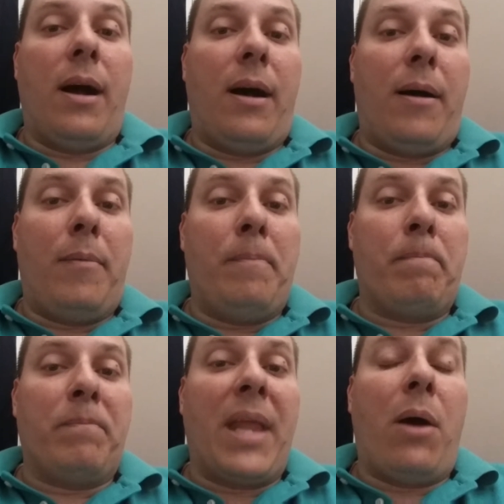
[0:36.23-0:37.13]

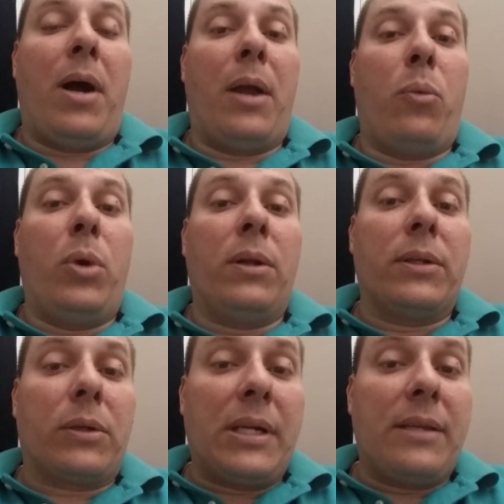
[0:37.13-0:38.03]
Now, I will
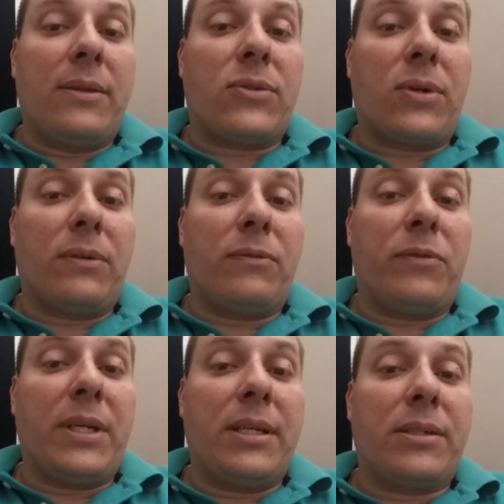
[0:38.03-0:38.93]
agree that certain
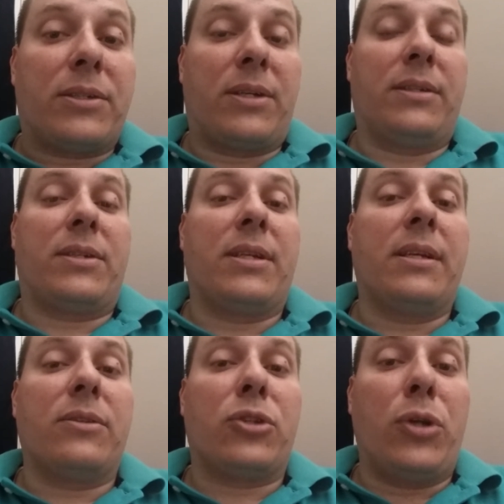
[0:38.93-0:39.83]
fish, such
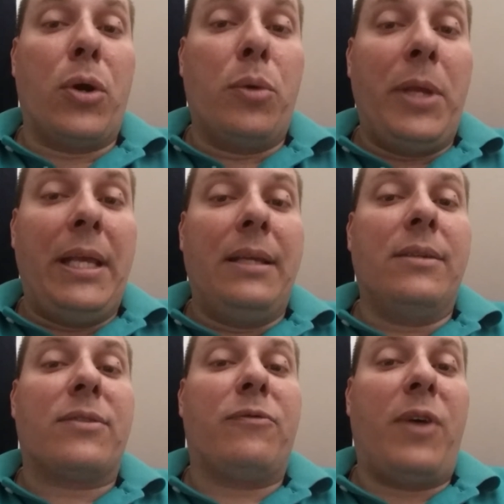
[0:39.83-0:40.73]
as
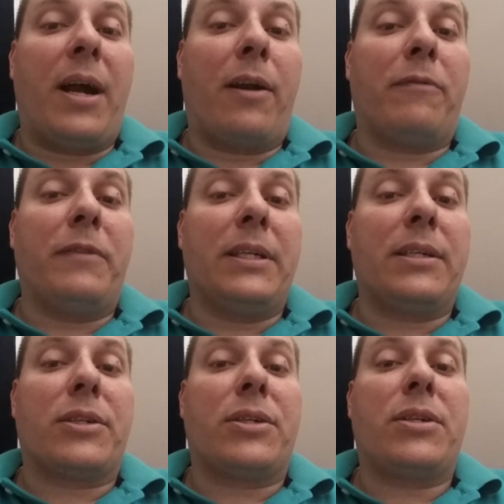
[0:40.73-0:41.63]
gobies,
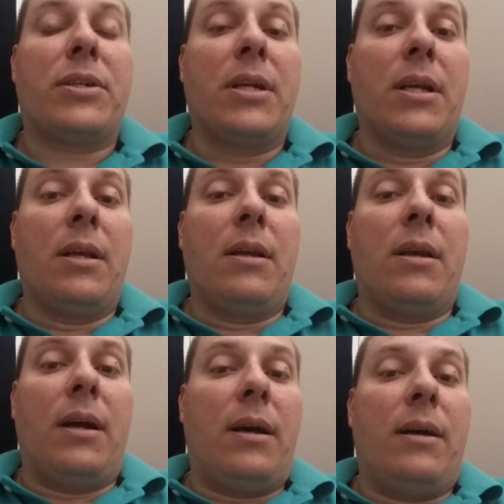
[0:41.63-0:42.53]
firefish,
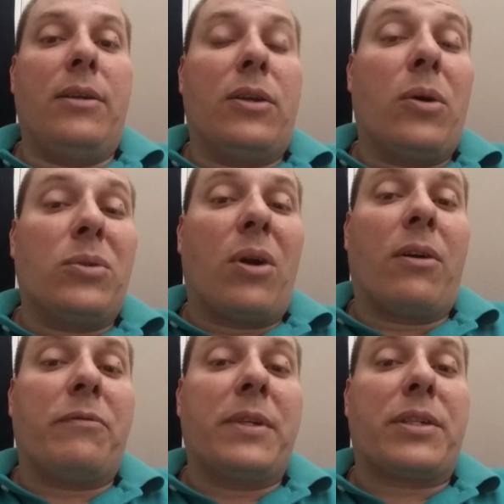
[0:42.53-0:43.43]

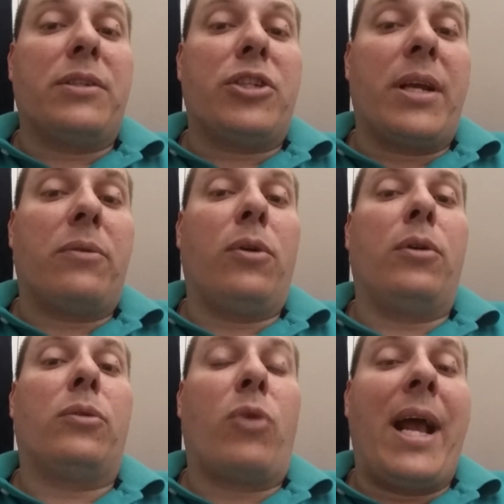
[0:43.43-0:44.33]
dartfish in
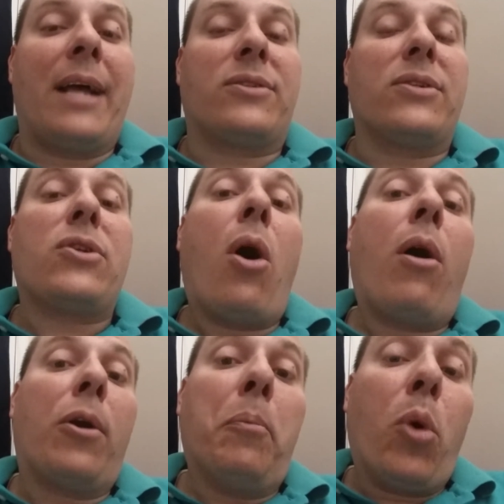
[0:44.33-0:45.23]
general, and wrasses,
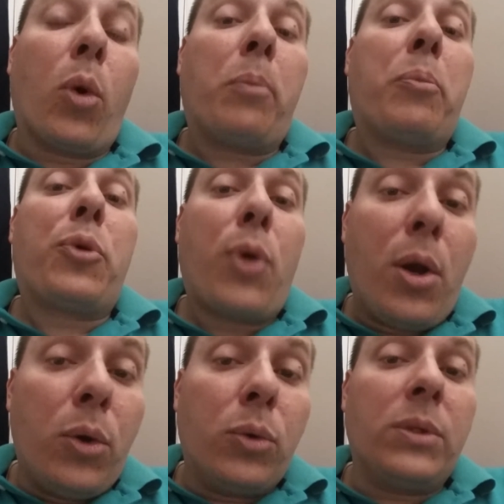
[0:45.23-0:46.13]
are more
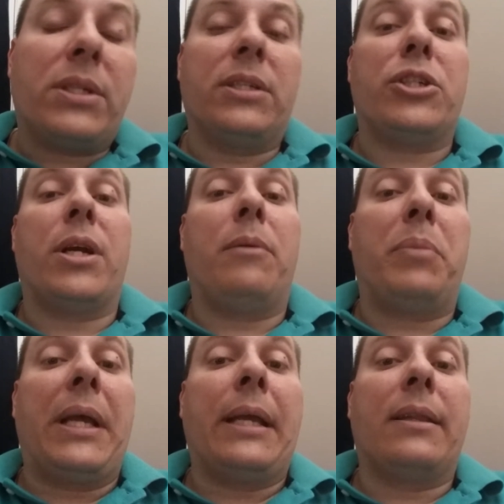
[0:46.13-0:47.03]
prone to
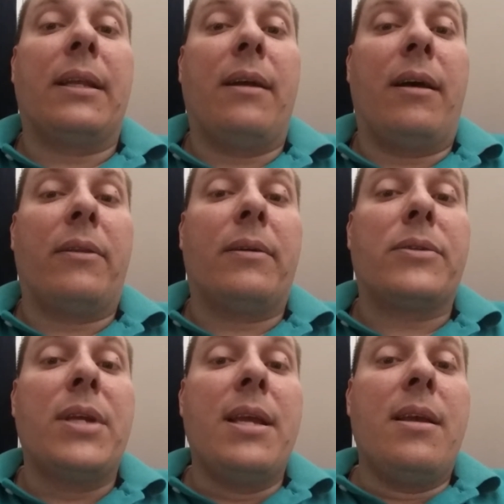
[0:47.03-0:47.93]
jumping than others.